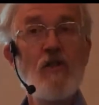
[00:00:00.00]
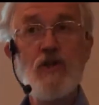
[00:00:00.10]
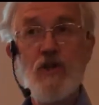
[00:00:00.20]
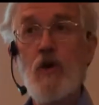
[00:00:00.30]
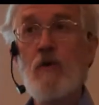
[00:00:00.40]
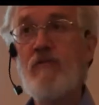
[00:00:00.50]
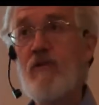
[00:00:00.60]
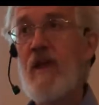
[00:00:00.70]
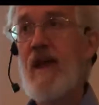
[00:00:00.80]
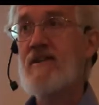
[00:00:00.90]
The term
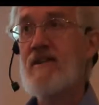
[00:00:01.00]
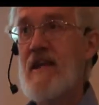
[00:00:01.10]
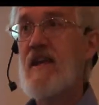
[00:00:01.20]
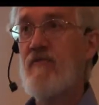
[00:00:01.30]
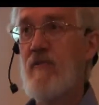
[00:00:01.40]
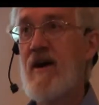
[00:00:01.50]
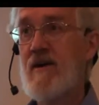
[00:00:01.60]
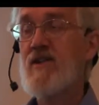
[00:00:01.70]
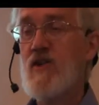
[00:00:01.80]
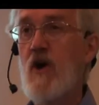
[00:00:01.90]
for that state of
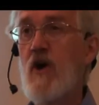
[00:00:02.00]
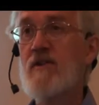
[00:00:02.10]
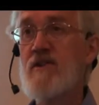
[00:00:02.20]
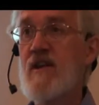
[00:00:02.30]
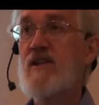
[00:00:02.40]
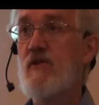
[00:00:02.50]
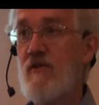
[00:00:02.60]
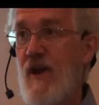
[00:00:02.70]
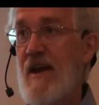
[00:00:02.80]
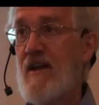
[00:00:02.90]
mind is called
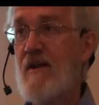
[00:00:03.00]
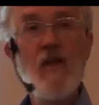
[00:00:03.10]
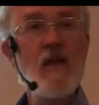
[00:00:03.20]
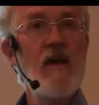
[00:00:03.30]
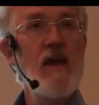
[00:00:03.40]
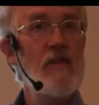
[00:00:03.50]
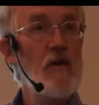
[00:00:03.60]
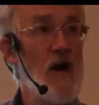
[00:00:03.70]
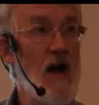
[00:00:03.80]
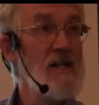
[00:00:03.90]
schizophrenia, and
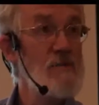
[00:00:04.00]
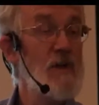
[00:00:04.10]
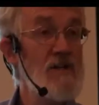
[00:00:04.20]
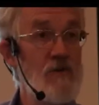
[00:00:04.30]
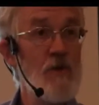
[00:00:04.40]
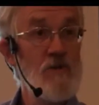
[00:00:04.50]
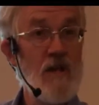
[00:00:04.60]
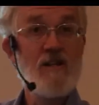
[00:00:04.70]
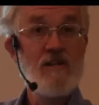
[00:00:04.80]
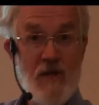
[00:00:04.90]
there are hospitals for those
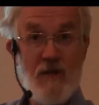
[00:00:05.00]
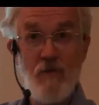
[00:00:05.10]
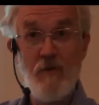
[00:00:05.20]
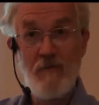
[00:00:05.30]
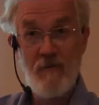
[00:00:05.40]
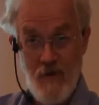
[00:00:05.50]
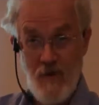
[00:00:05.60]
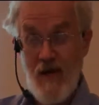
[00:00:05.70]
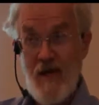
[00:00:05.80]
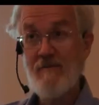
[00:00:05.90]
kinds of people.
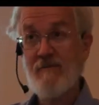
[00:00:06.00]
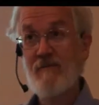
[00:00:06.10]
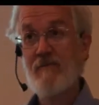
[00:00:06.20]
Okay?